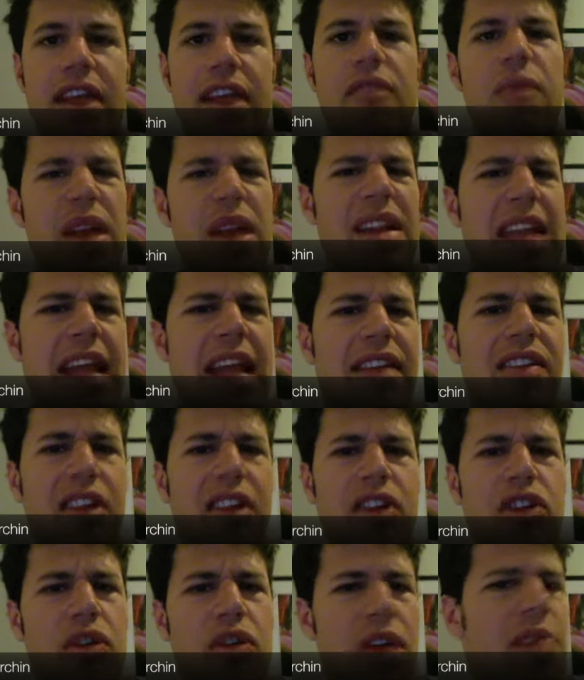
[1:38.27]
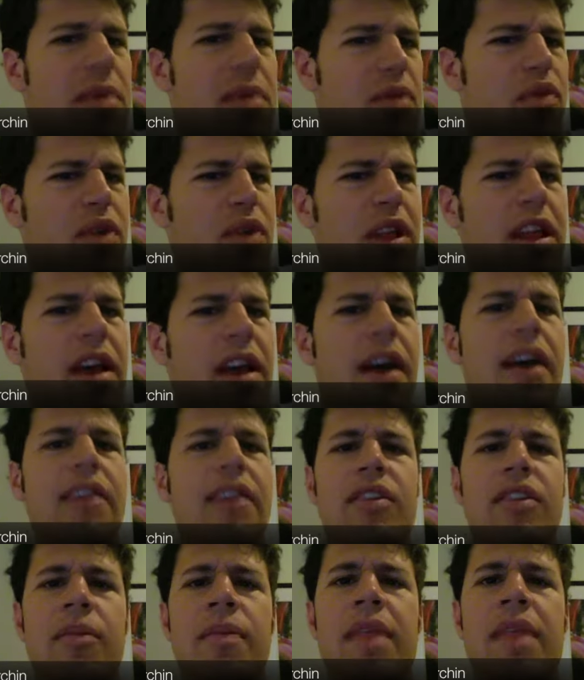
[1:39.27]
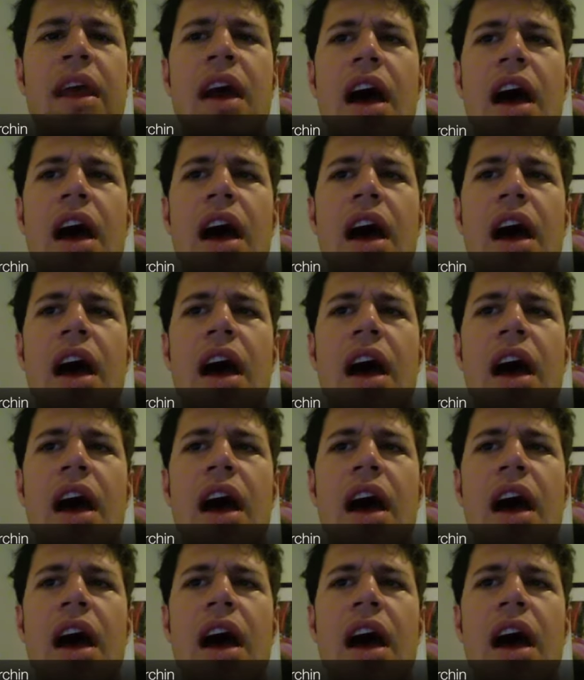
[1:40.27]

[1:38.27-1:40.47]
Like if we had dancing in our show, that'd be really awesome.